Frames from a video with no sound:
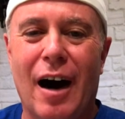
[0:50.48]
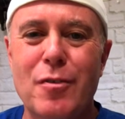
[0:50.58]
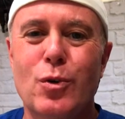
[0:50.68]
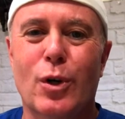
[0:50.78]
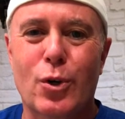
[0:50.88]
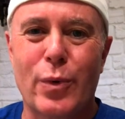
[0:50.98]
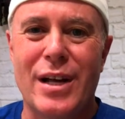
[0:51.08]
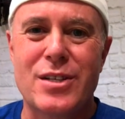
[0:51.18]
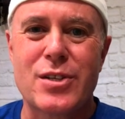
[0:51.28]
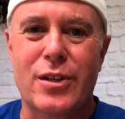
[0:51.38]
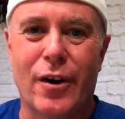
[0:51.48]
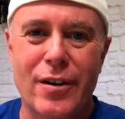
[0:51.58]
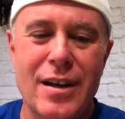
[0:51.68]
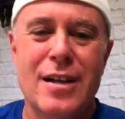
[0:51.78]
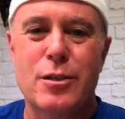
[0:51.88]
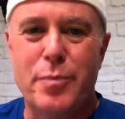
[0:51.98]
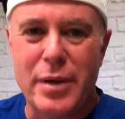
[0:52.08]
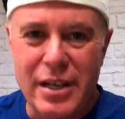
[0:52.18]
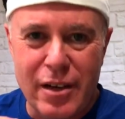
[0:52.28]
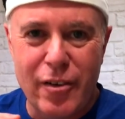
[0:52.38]
off to a great start to
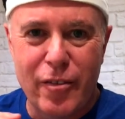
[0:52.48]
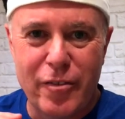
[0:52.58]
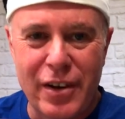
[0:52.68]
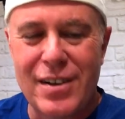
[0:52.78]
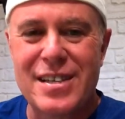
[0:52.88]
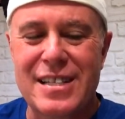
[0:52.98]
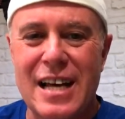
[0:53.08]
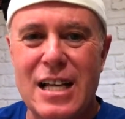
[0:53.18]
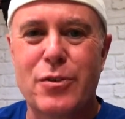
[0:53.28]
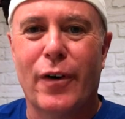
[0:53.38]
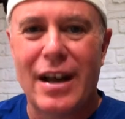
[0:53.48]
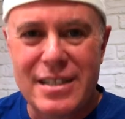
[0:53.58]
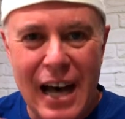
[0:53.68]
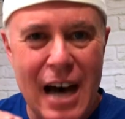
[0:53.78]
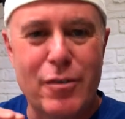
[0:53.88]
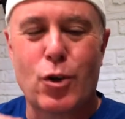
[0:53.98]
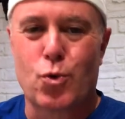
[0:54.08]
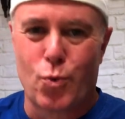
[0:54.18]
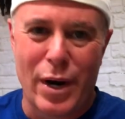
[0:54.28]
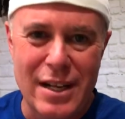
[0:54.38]
be very successful and to have a
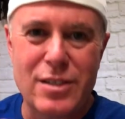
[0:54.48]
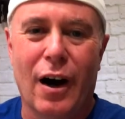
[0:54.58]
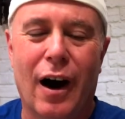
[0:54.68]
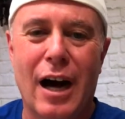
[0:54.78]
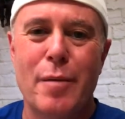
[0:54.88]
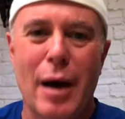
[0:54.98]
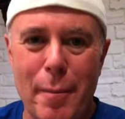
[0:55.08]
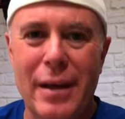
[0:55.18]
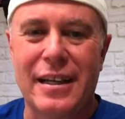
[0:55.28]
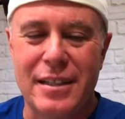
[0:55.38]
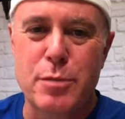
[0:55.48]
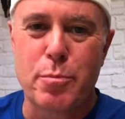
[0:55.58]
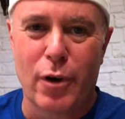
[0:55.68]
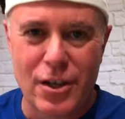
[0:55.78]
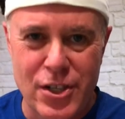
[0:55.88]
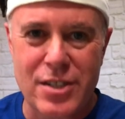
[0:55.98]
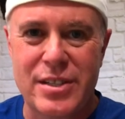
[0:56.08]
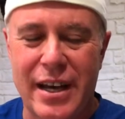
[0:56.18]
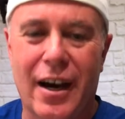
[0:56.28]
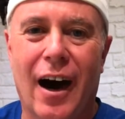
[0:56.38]
great time at making these projects
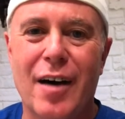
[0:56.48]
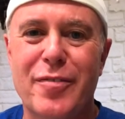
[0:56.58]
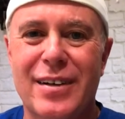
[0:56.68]
take off.